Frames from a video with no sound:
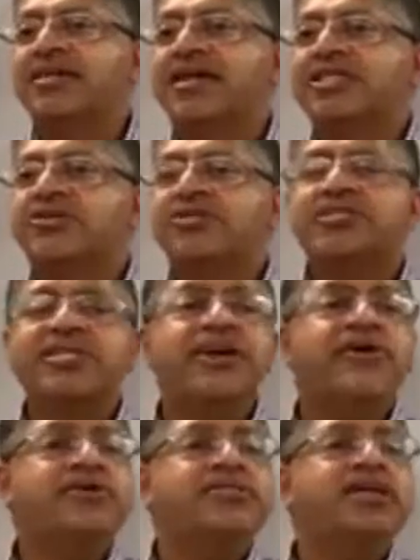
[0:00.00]
to see
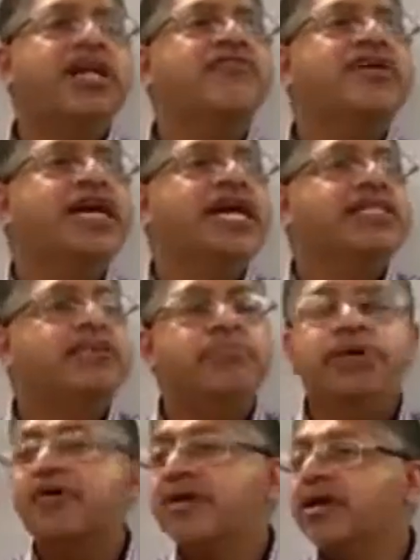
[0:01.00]
herself in the
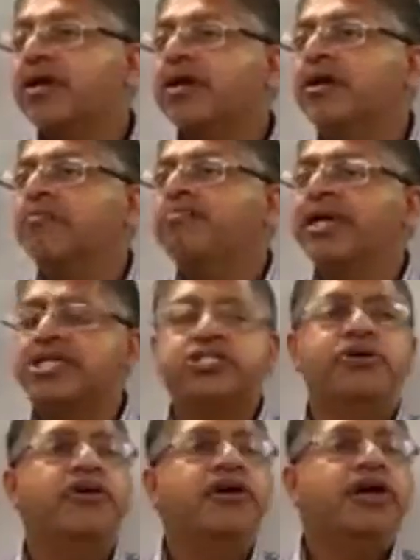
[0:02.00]
bigger
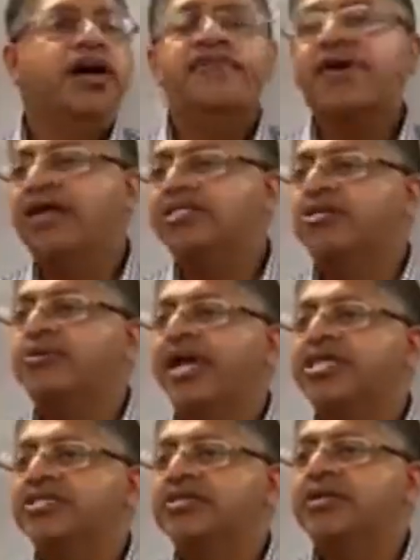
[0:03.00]
picture of God's
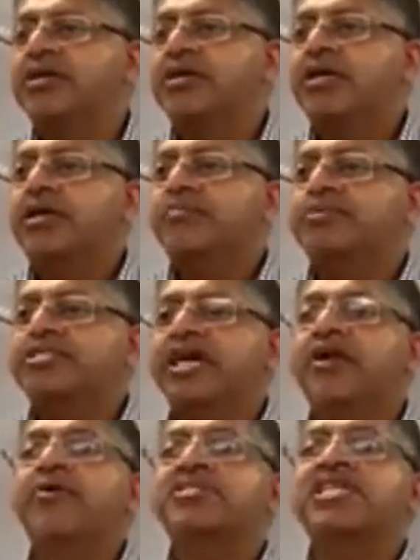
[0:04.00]
creation, seeing
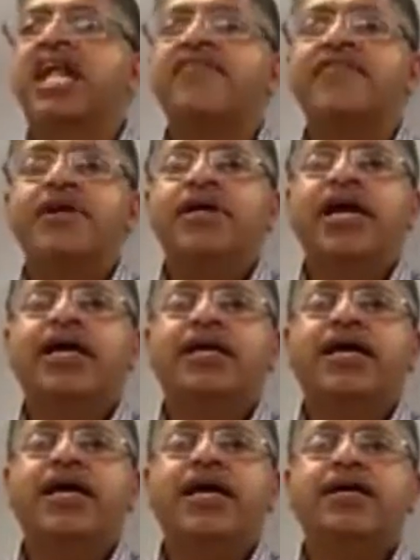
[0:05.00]
herself
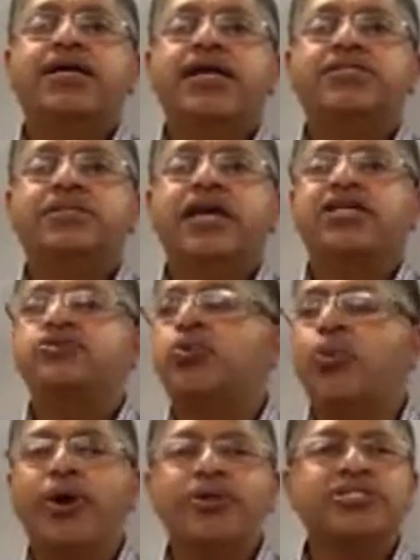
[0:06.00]
as
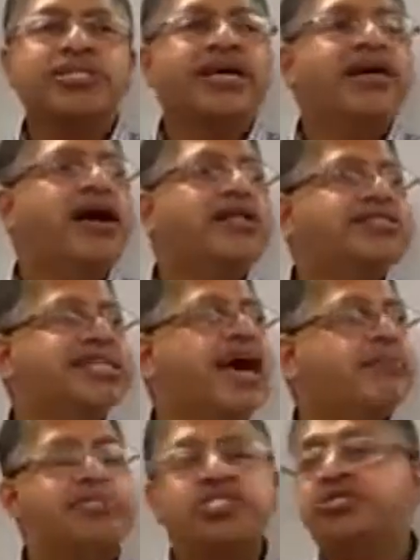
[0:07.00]
royalty in God's
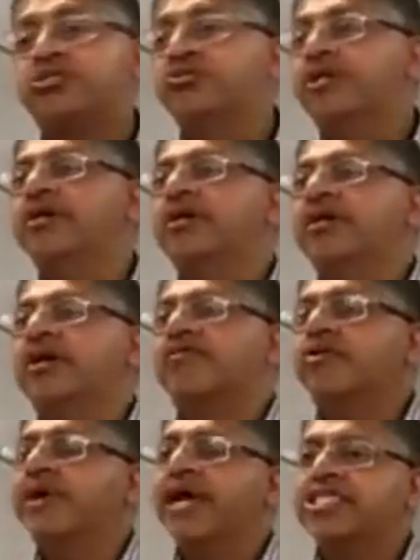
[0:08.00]
tapestry of
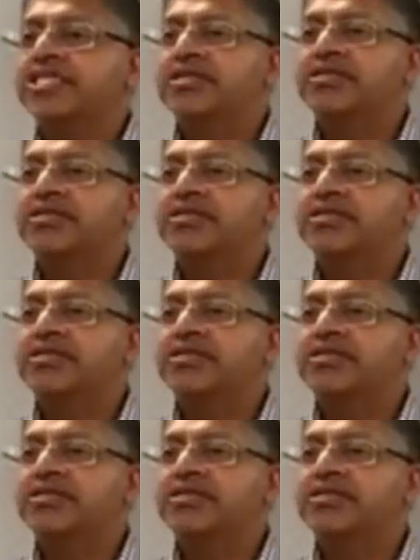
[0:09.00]
creation.